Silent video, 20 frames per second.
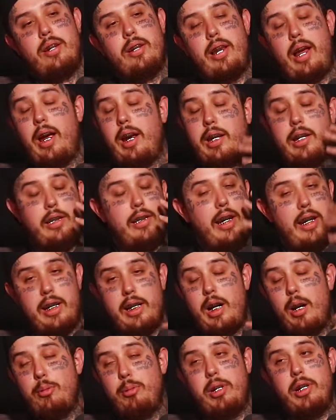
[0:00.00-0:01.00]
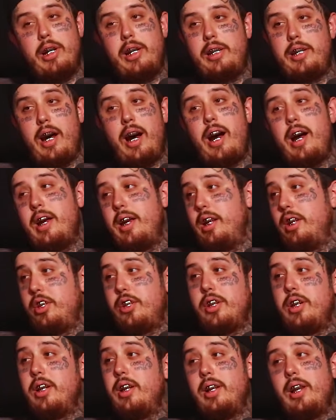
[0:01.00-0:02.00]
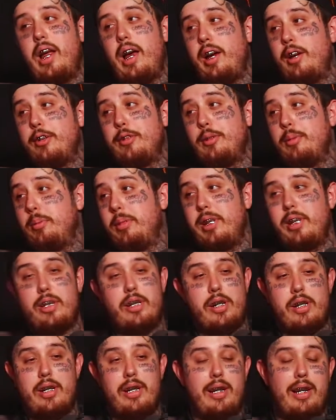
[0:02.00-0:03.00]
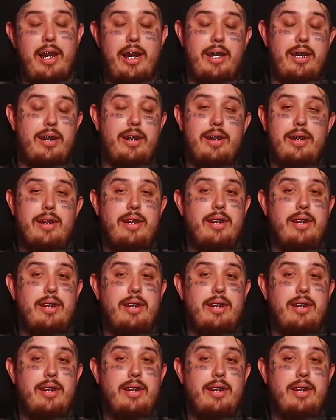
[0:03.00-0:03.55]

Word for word: like thinking I'm gonna die and shit, like from this shit, like